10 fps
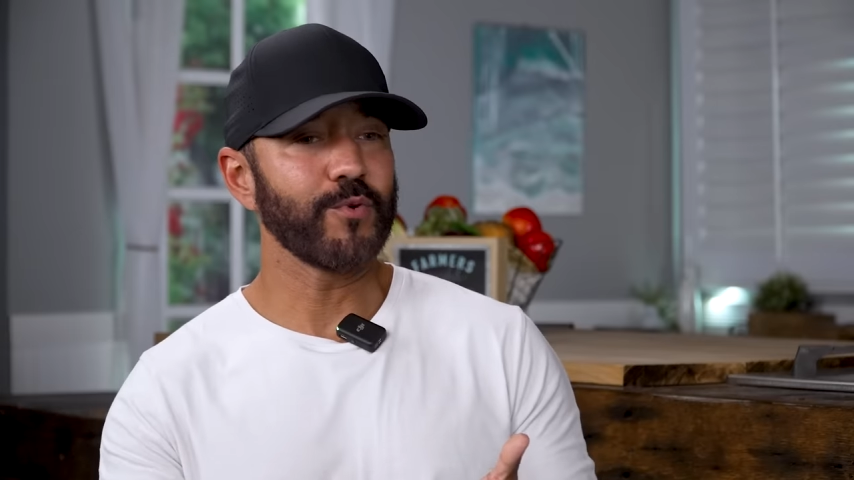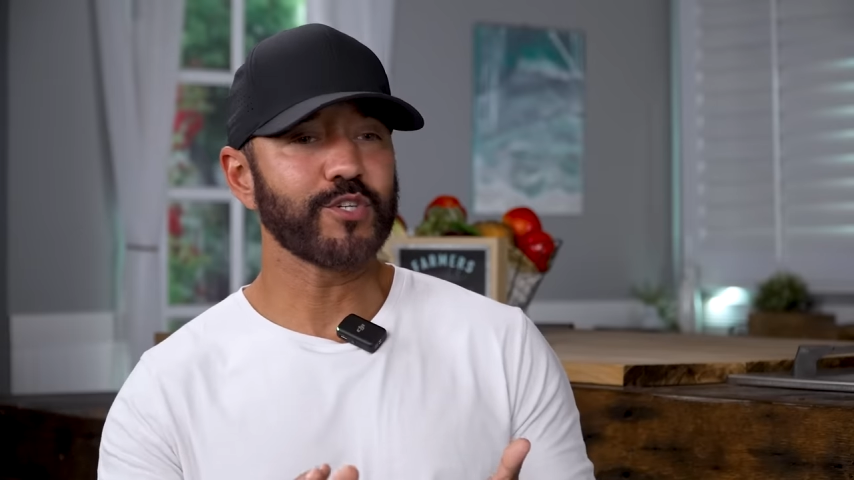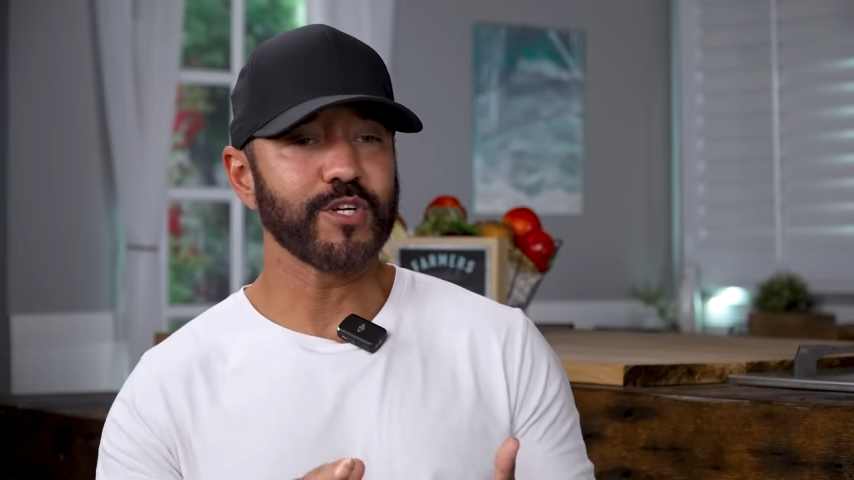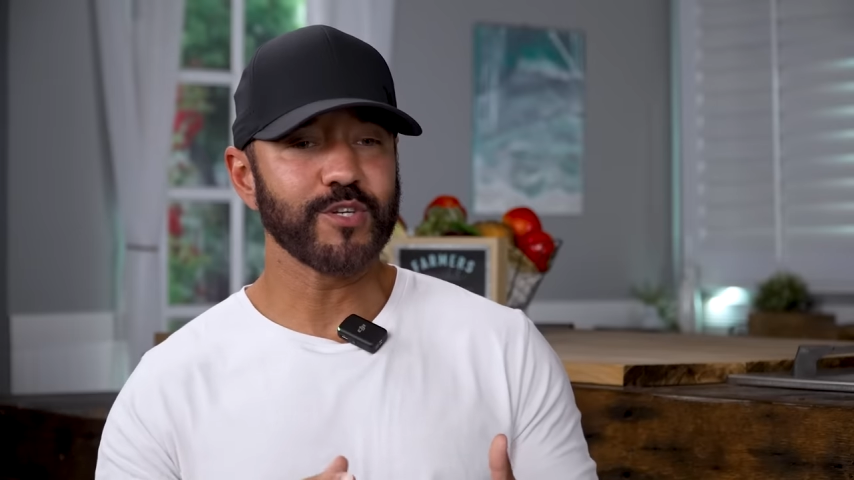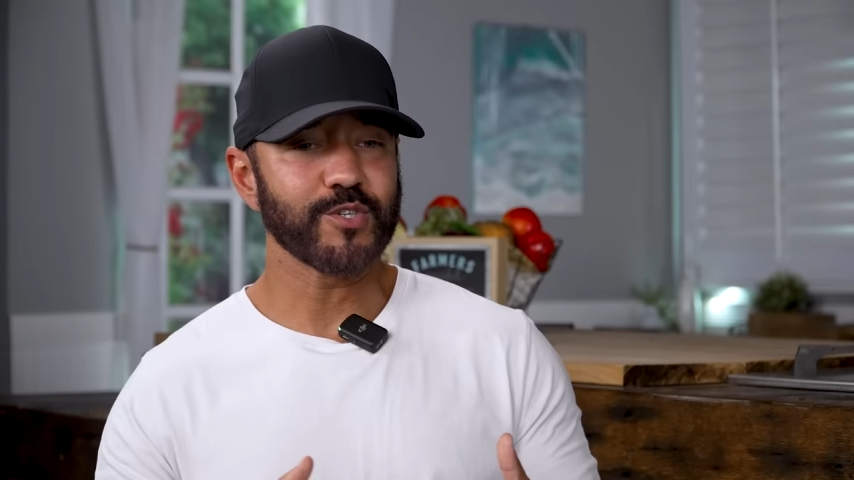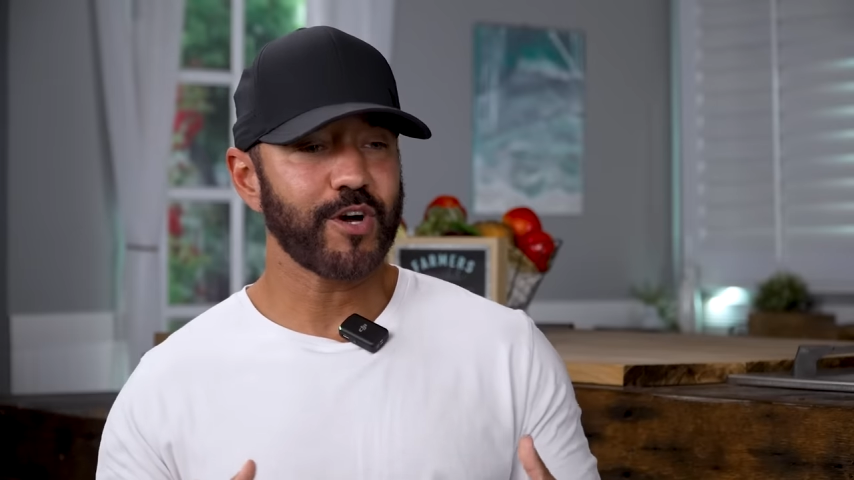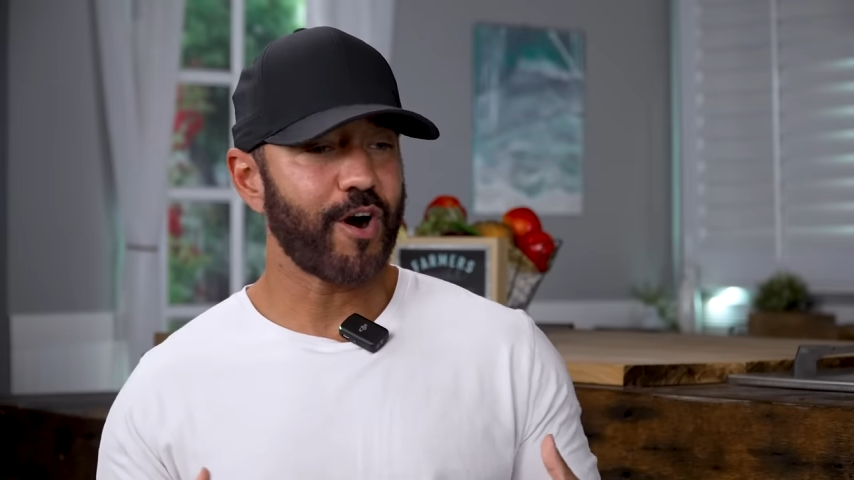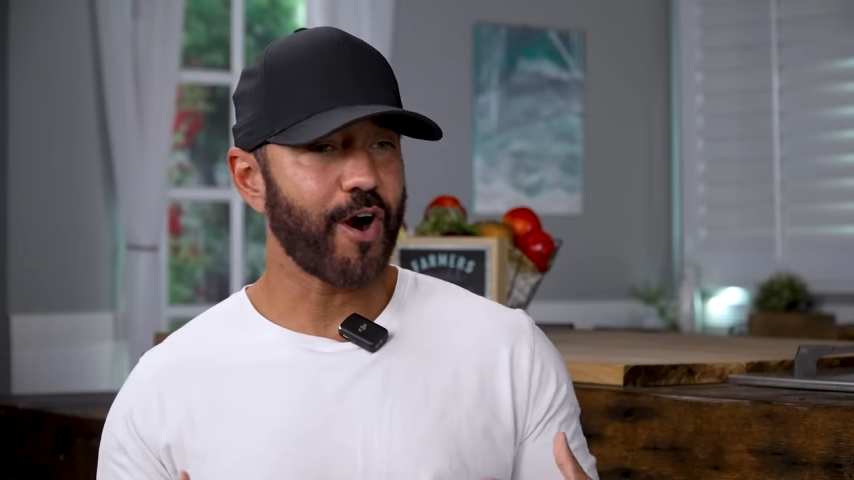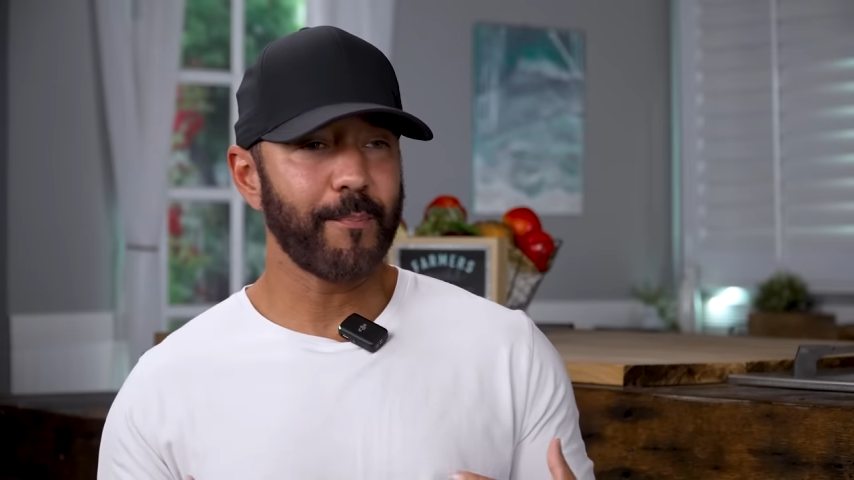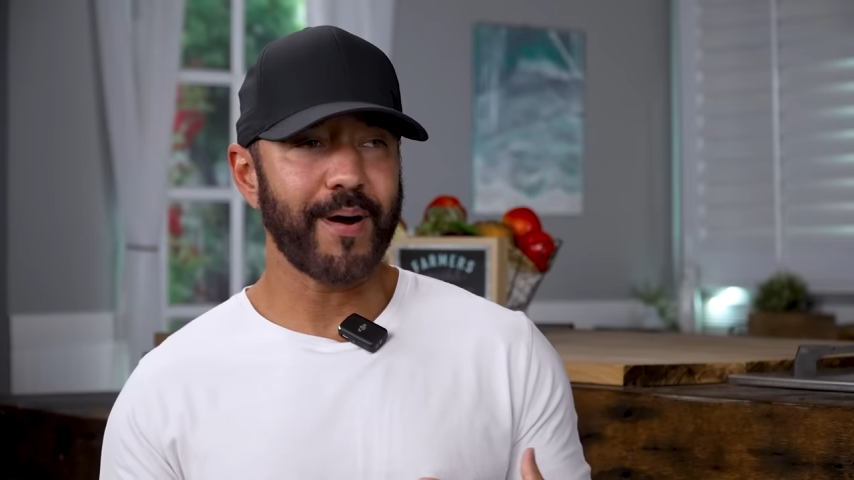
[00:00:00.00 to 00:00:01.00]
which is
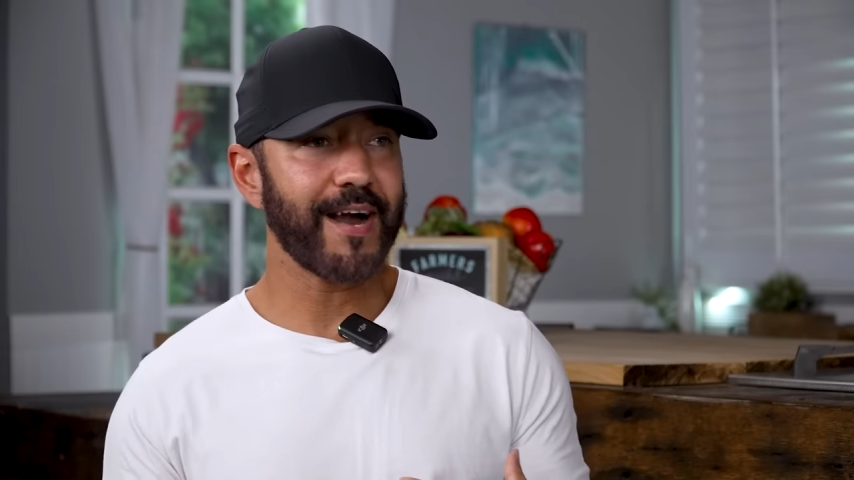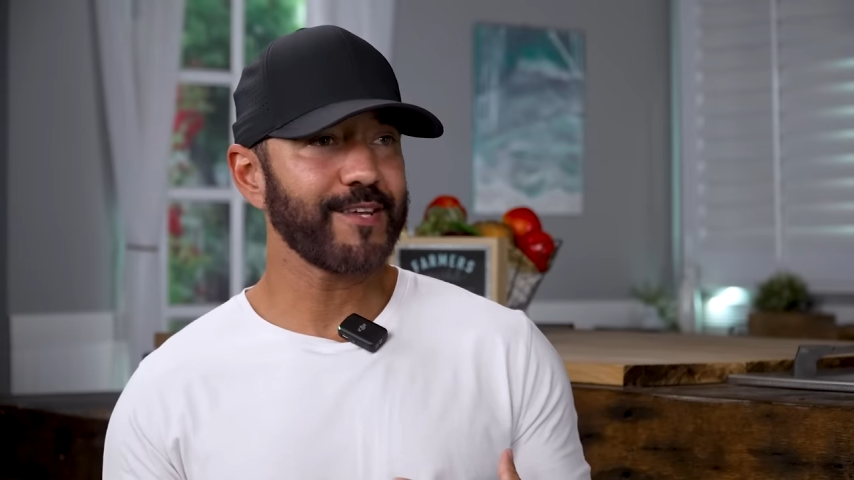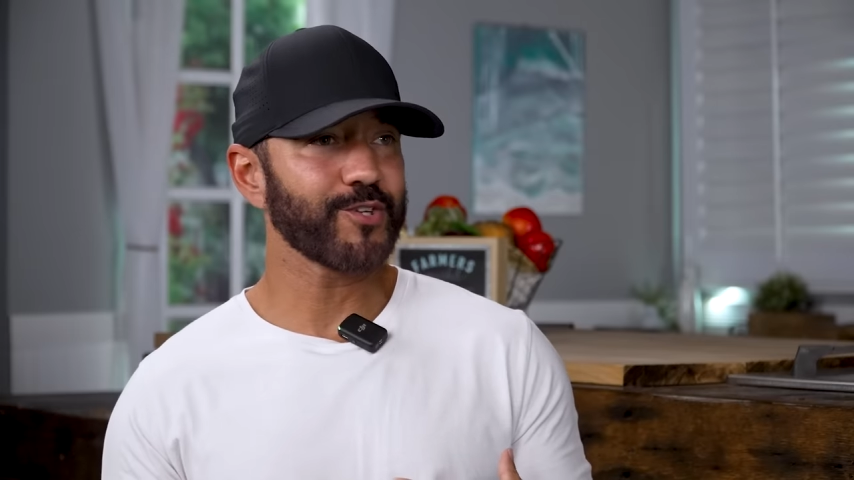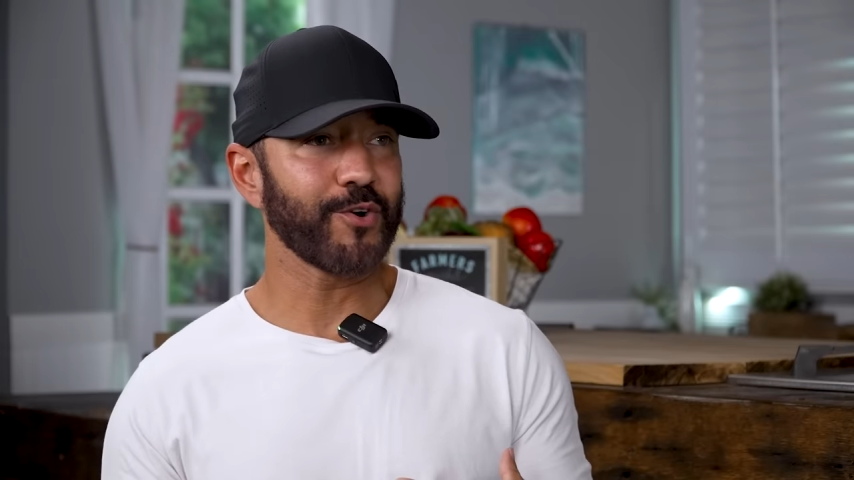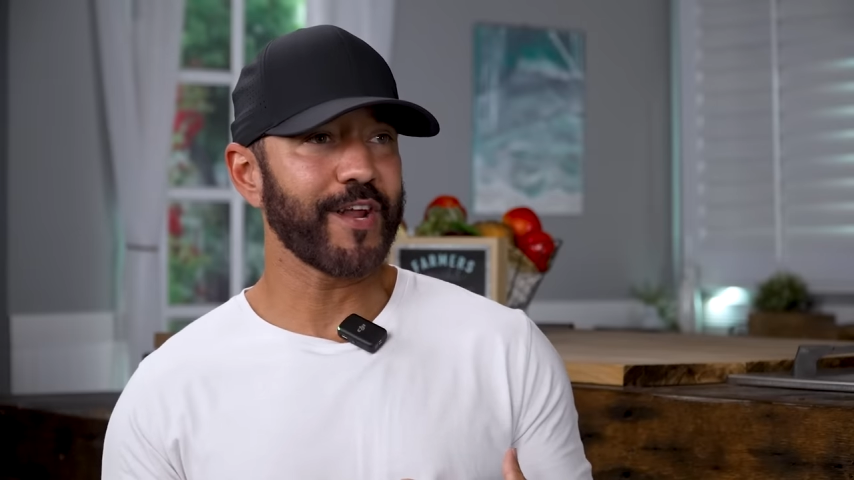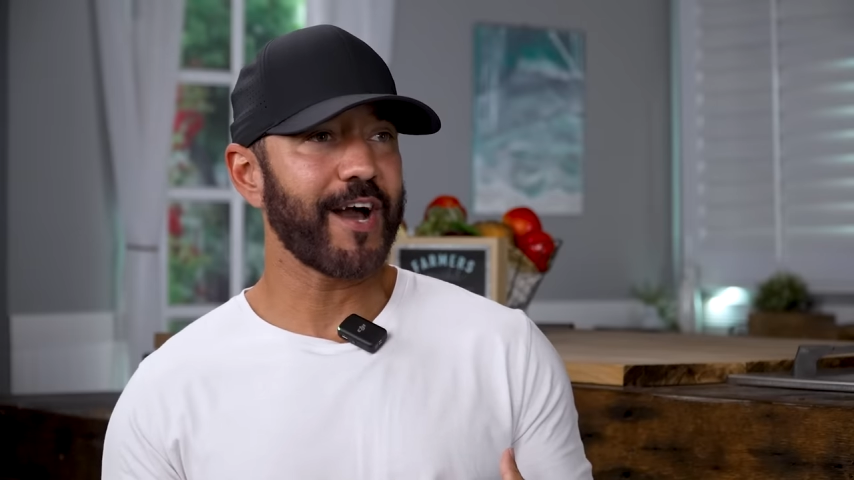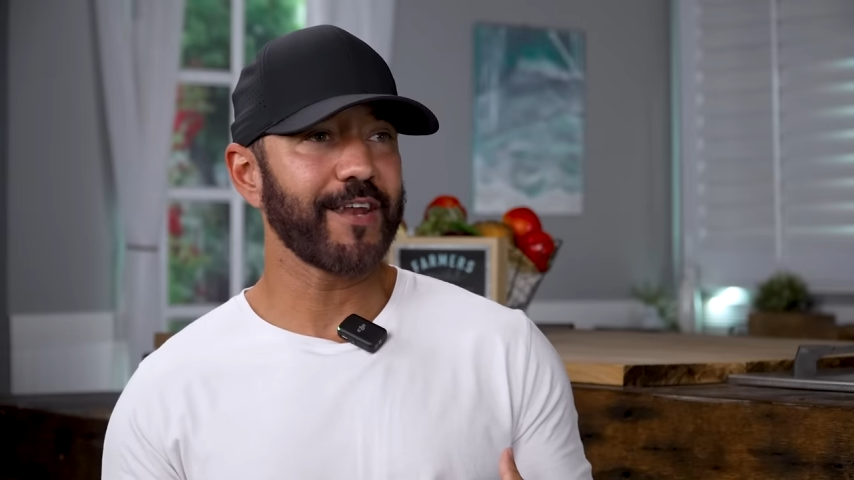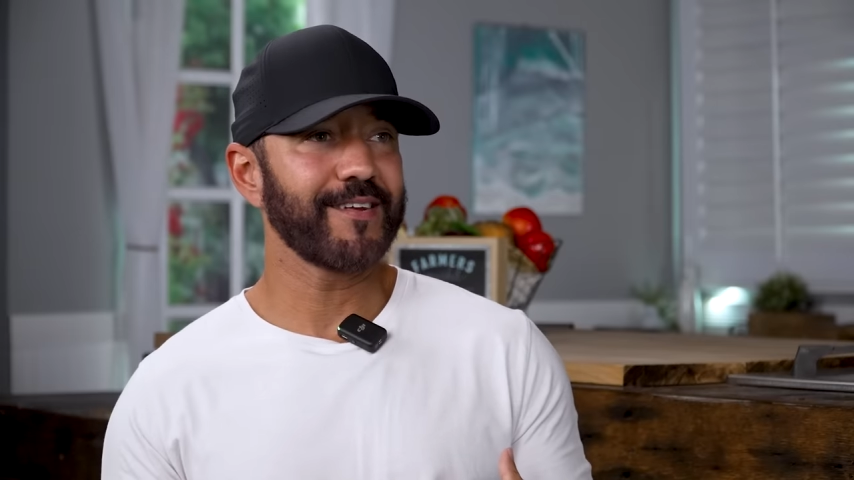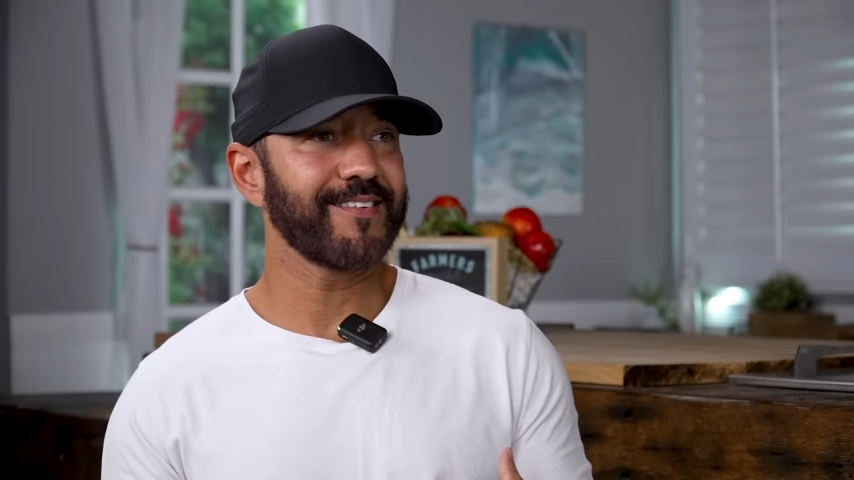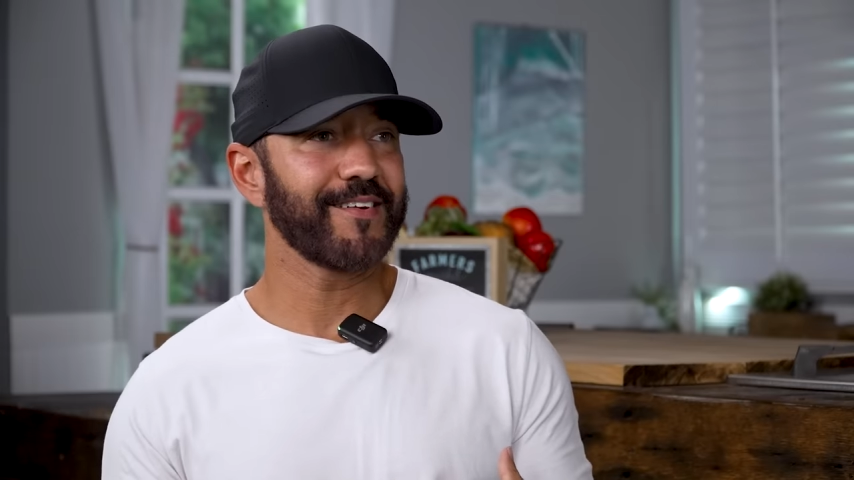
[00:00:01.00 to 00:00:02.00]
our bodies are not